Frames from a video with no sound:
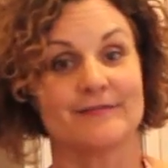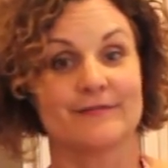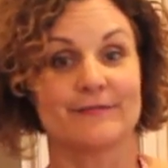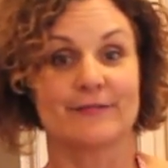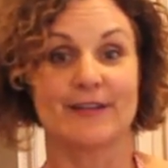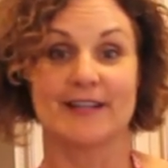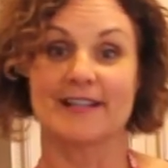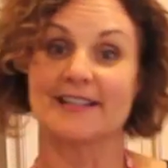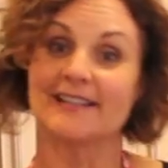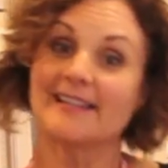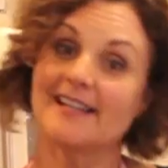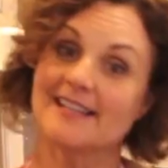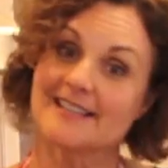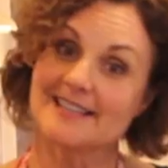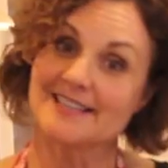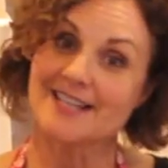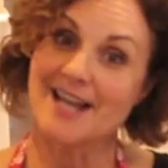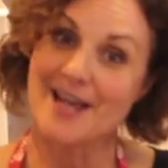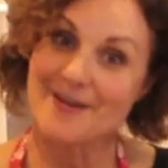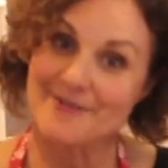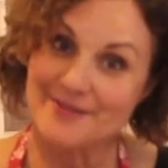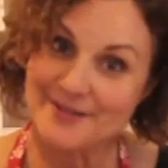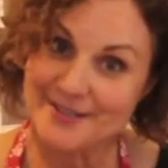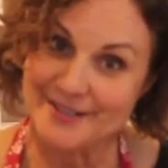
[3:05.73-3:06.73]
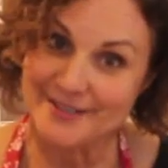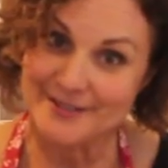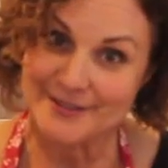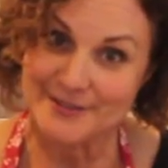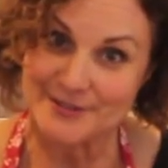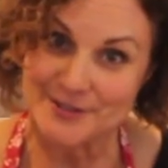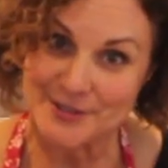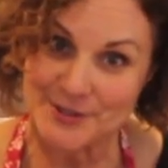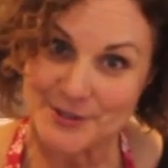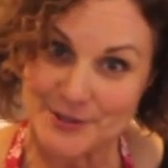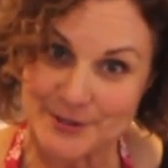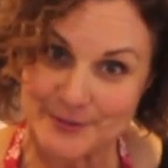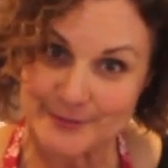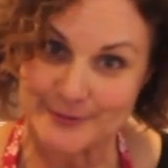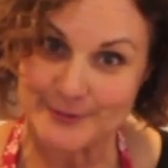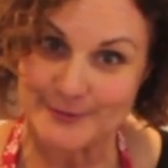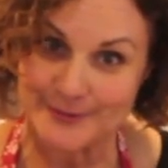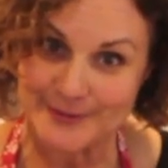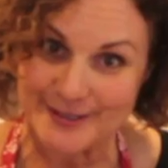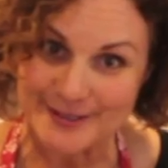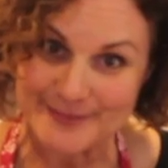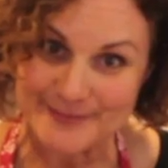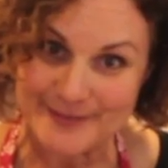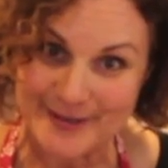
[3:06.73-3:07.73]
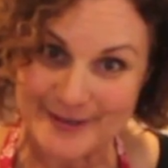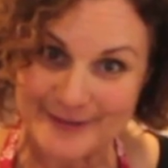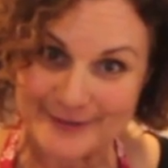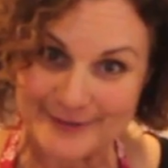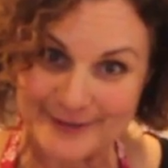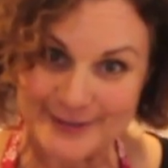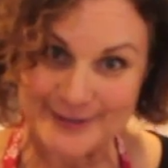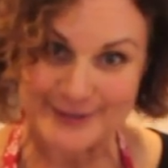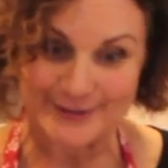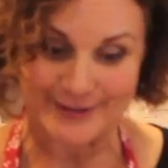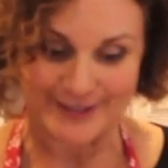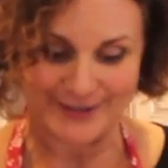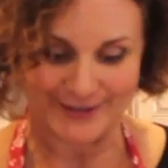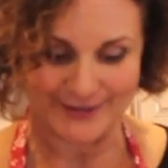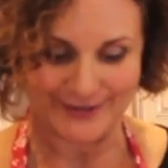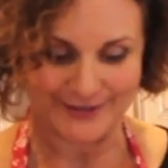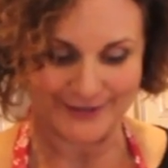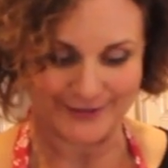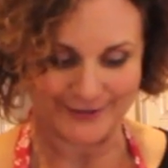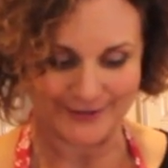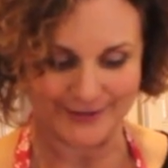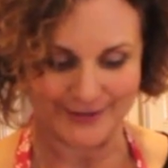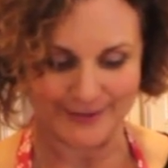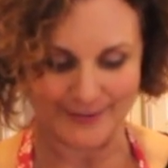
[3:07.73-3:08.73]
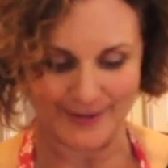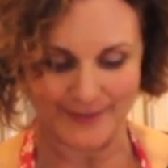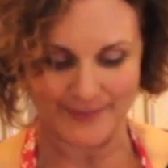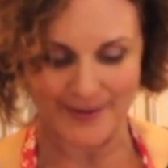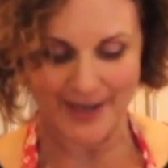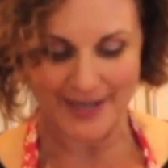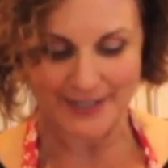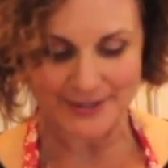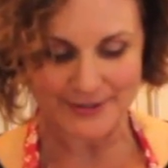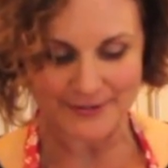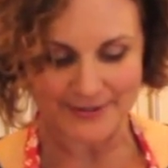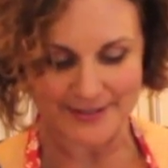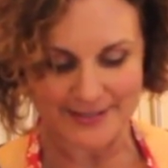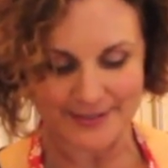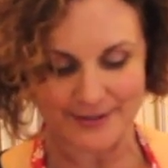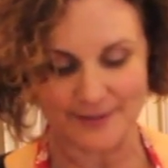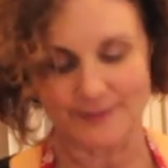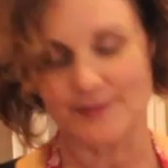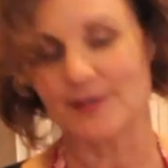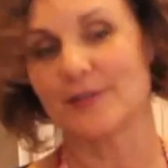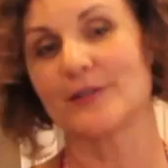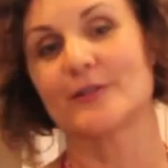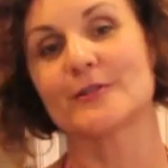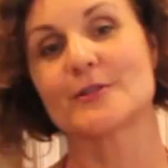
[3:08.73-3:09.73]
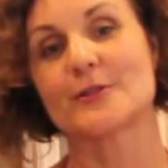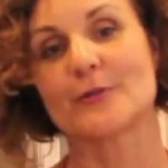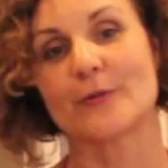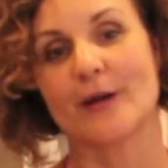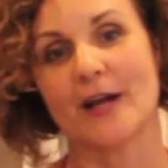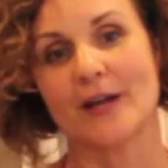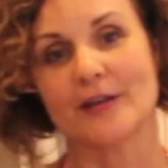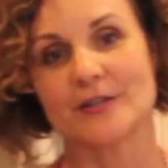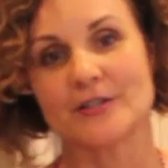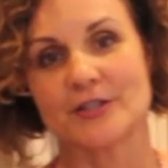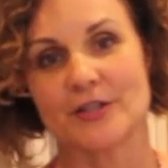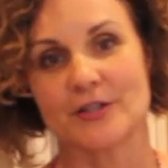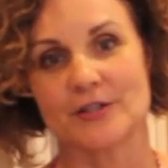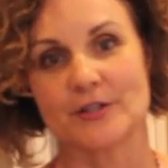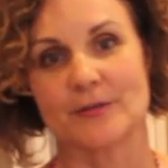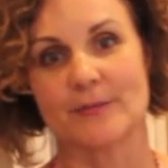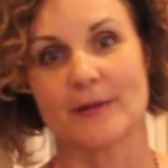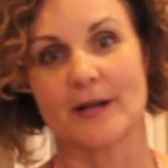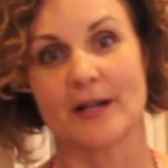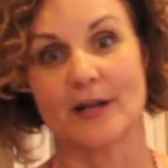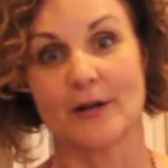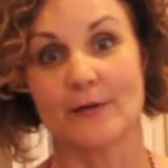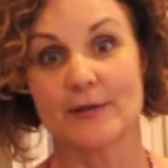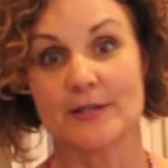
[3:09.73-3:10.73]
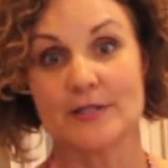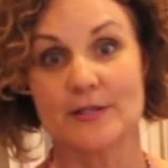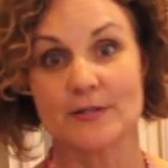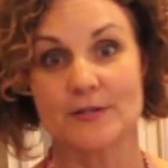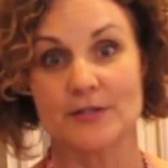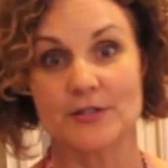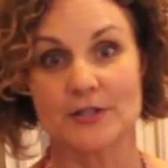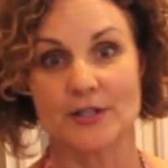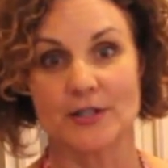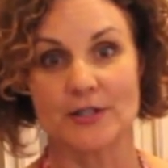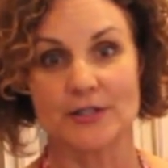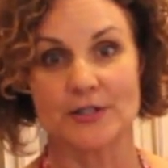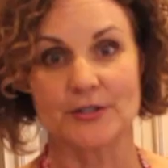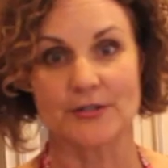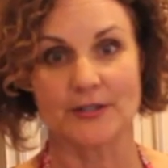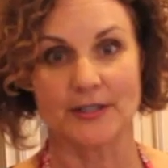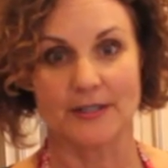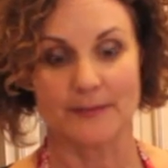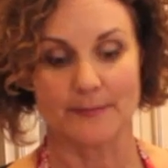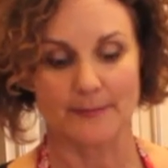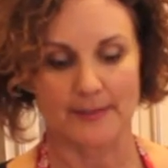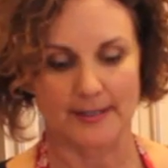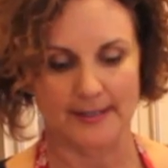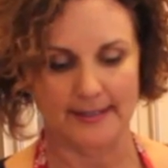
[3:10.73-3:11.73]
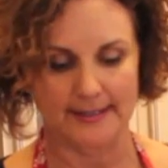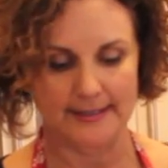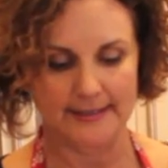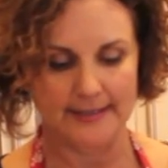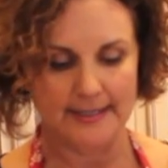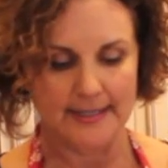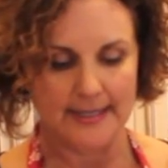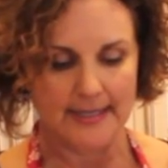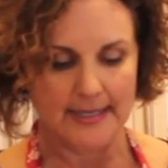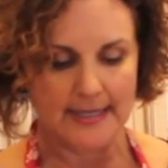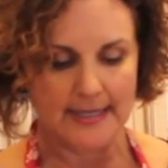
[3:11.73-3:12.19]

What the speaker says: frankly, I didn't have any ginger root in my refrigerator or my pantry, so I'm going to use ground ginger, but I always use ginger in mine.